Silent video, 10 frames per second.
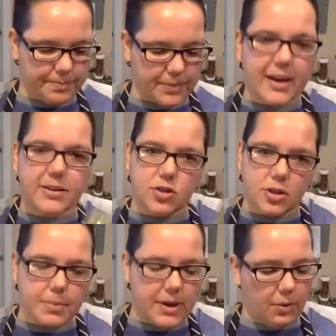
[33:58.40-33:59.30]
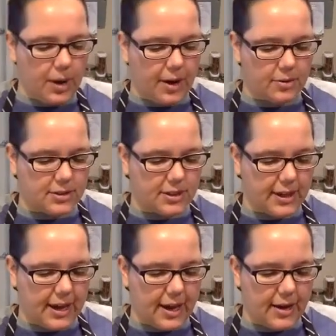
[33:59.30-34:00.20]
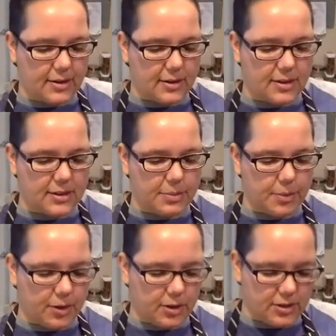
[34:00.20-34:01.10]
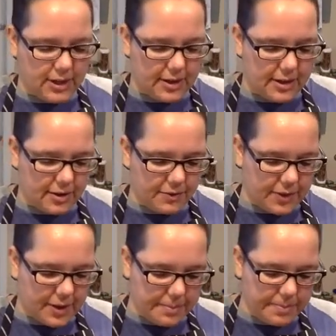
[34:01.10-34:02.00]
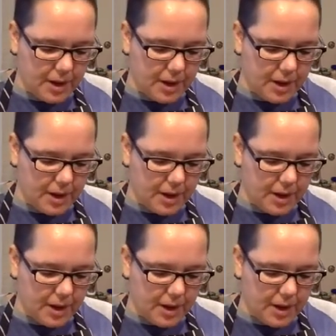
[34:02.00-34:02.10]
it took me a while to get a deeper understanding of them.